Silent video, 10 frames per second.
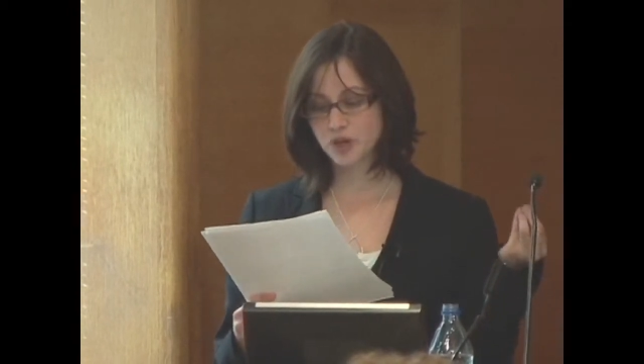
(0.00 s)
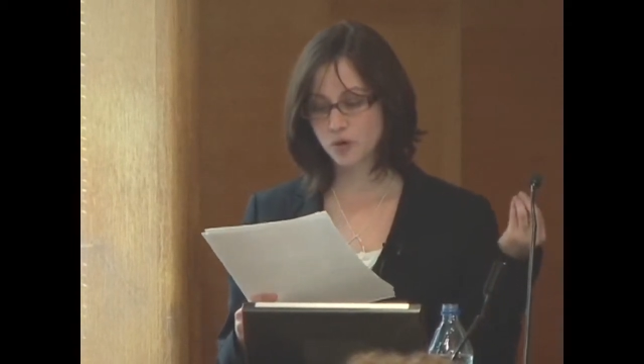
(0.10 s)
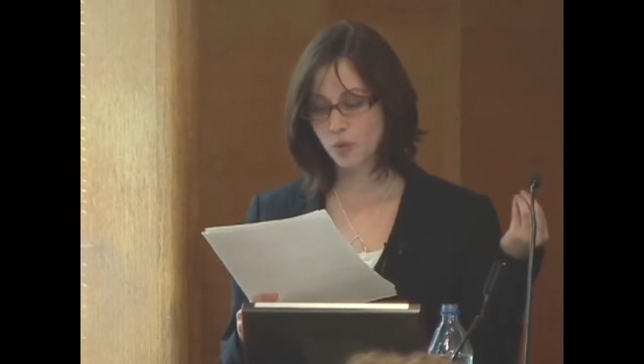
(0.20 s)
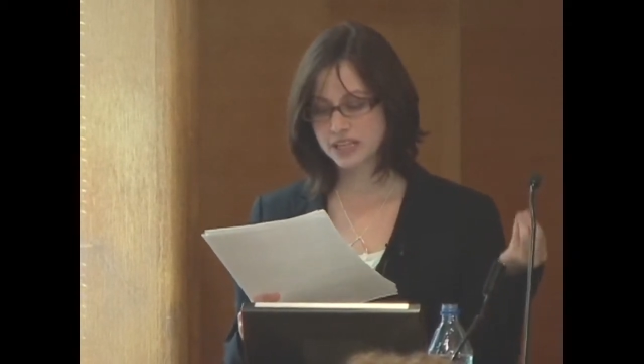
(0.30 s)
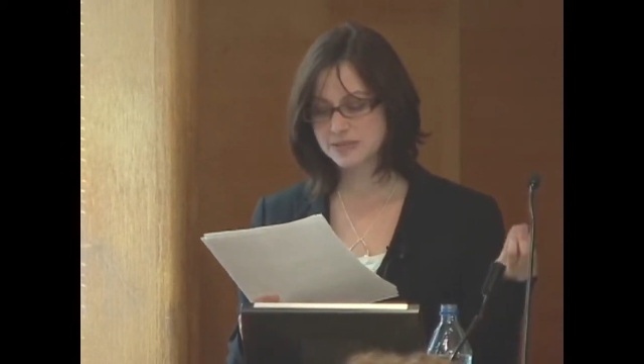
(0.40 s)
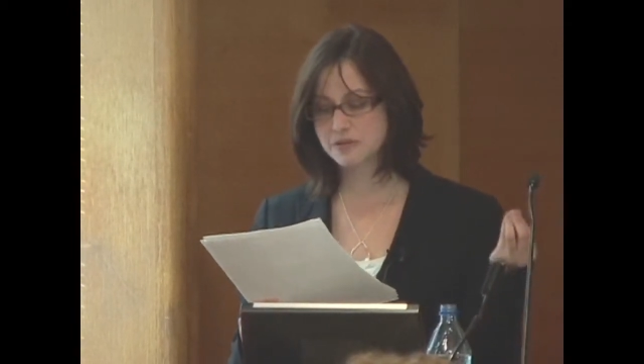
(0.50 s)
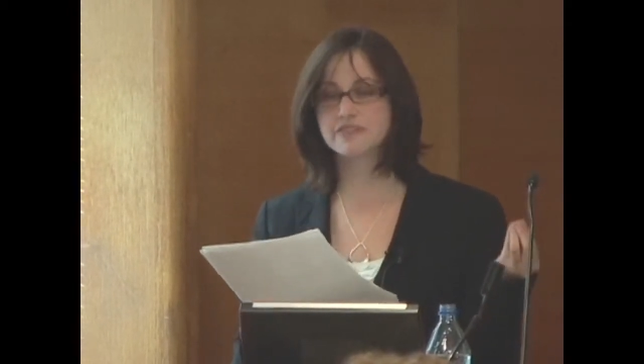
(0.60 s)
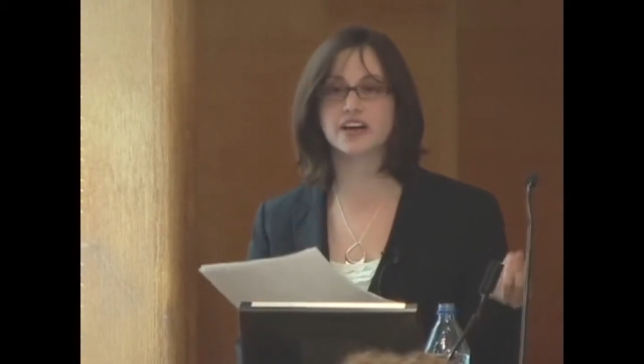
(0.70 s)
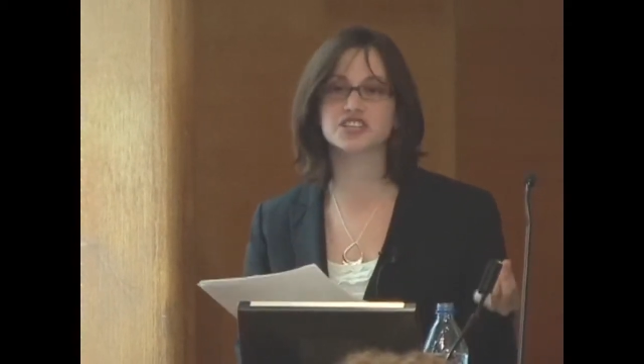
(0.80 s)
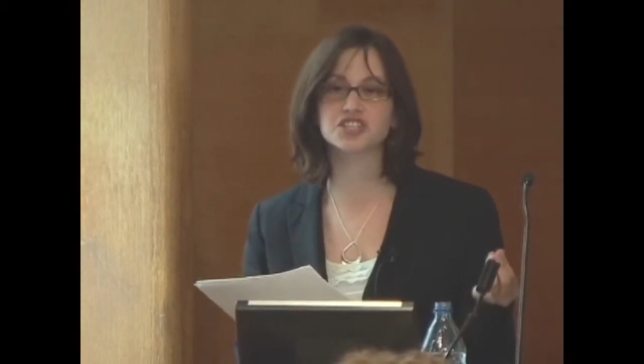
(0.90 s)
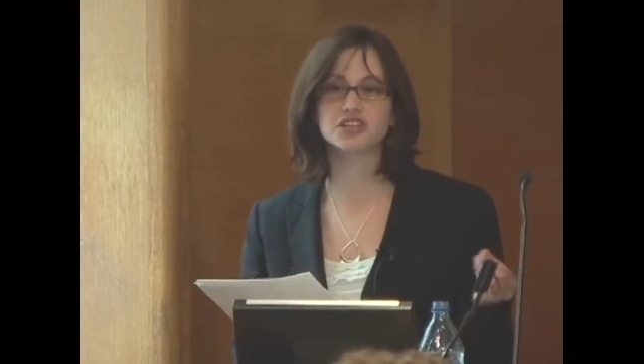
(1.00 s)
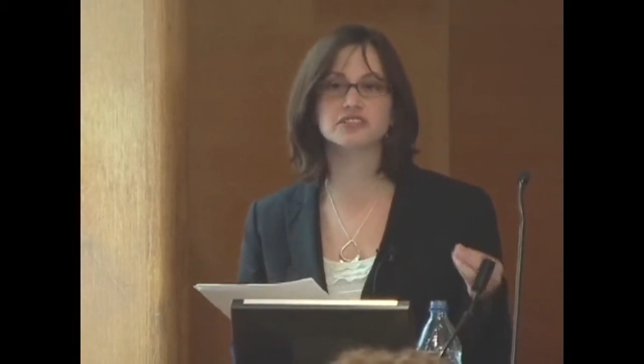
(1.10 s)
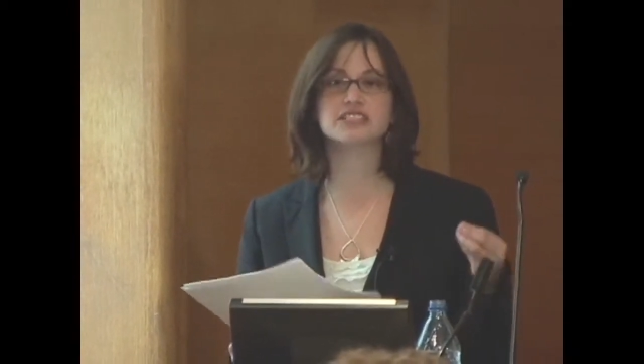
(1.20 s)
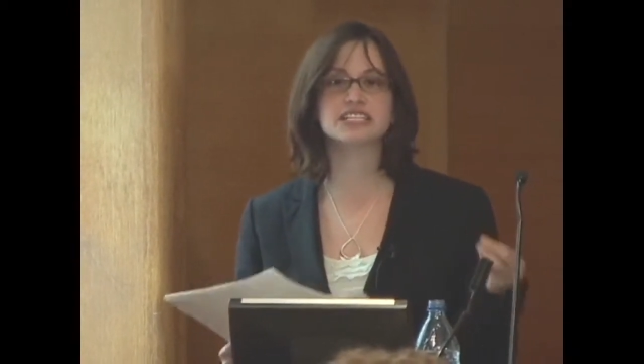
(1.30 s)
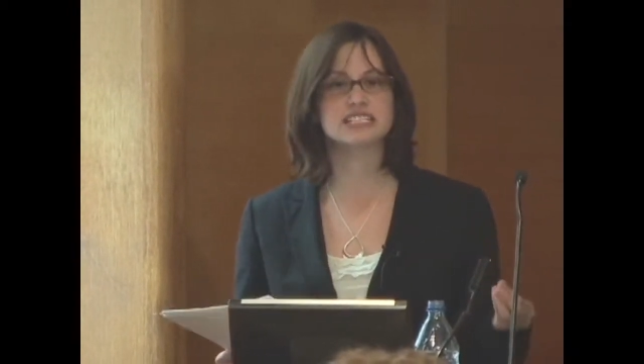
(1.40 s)
once
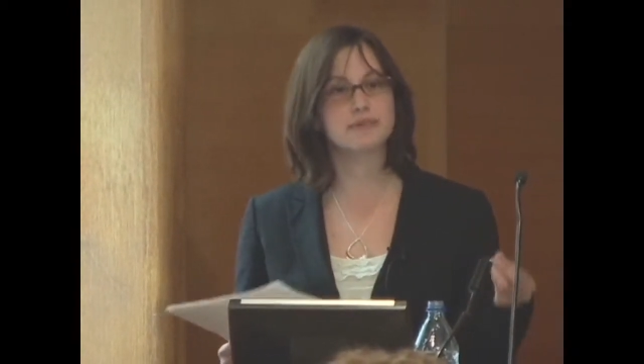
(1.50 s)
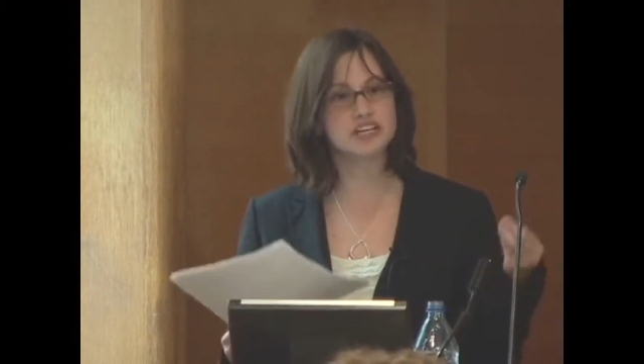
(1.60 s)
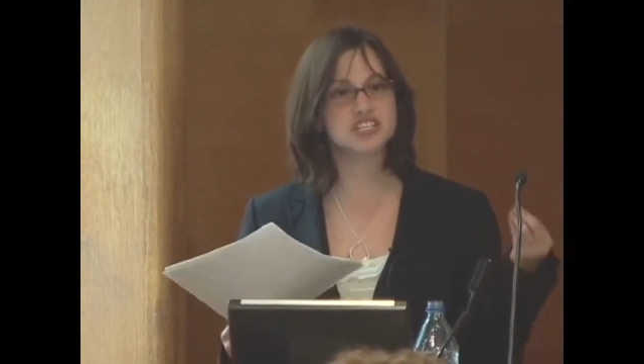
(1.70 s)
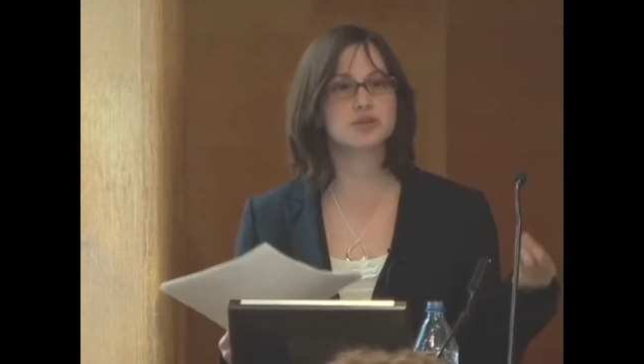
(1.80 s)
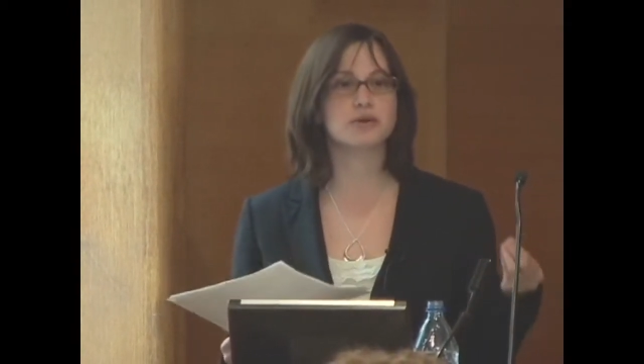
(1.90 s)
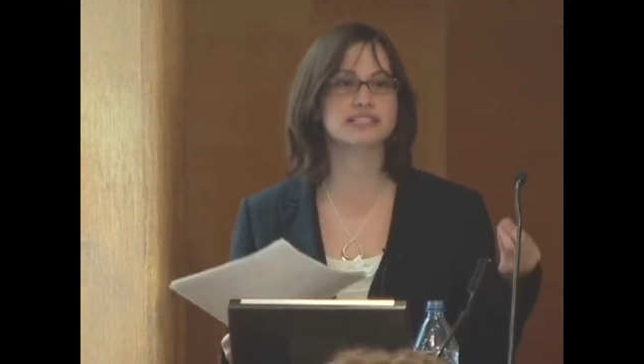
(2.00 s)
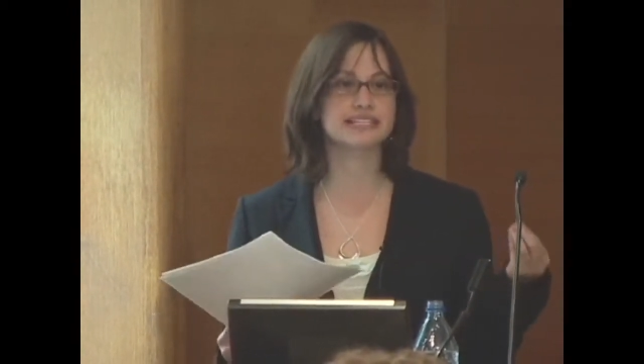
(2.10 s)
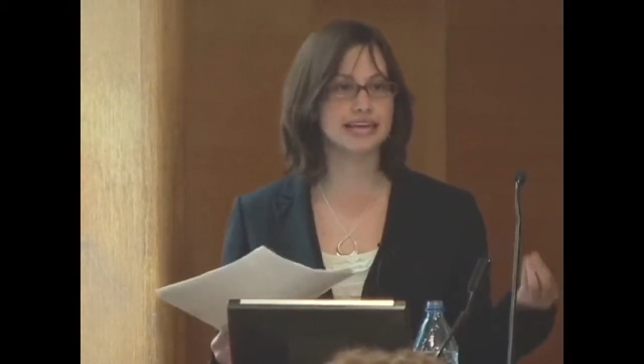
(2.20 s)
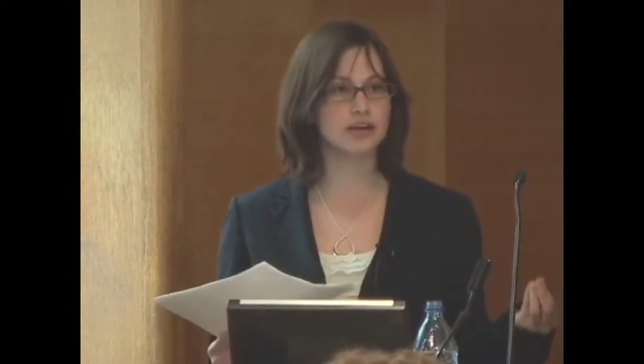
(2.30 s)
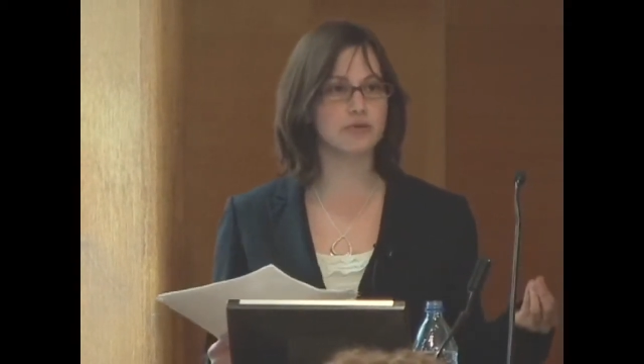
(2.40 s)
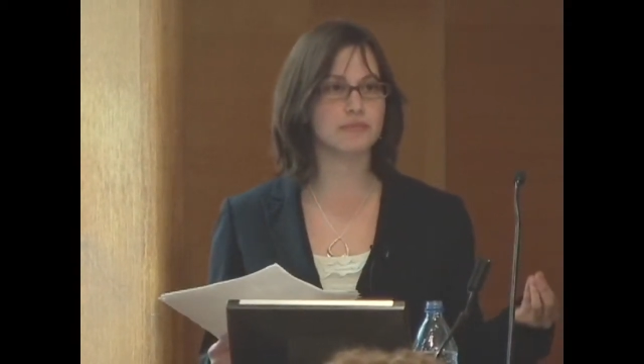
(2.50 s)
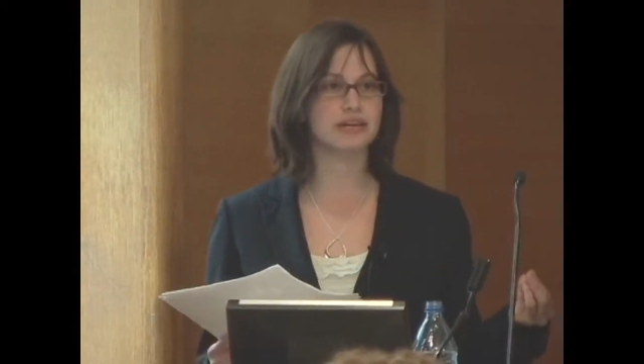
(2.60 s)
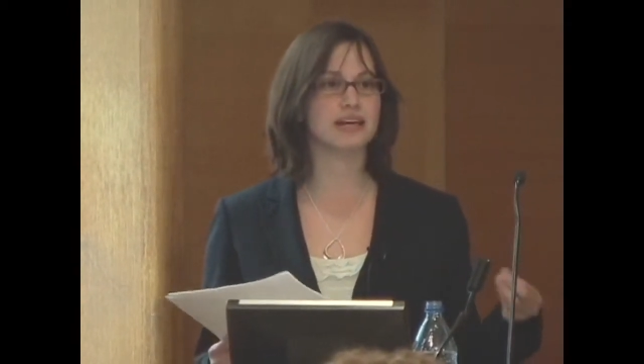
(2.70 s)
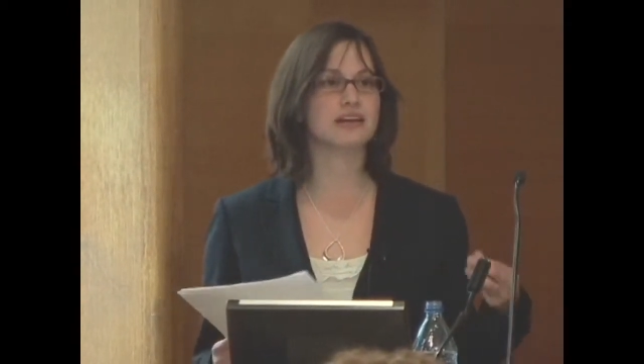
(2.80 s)
professionals and especially once laywomen